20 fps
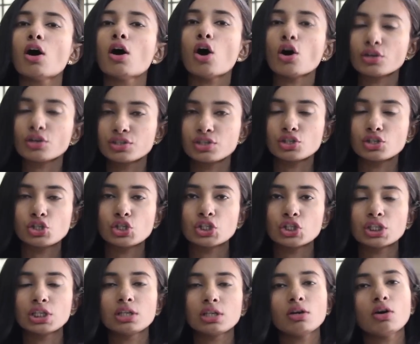
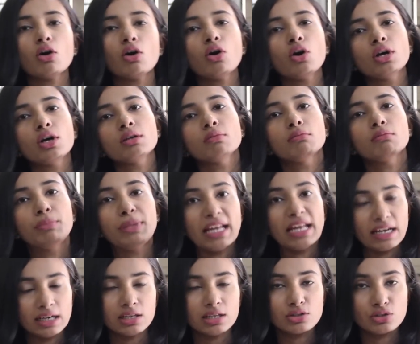oxygen or
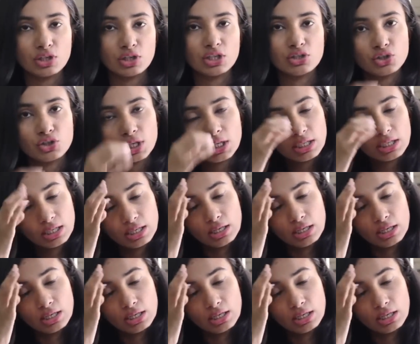blood is reaching.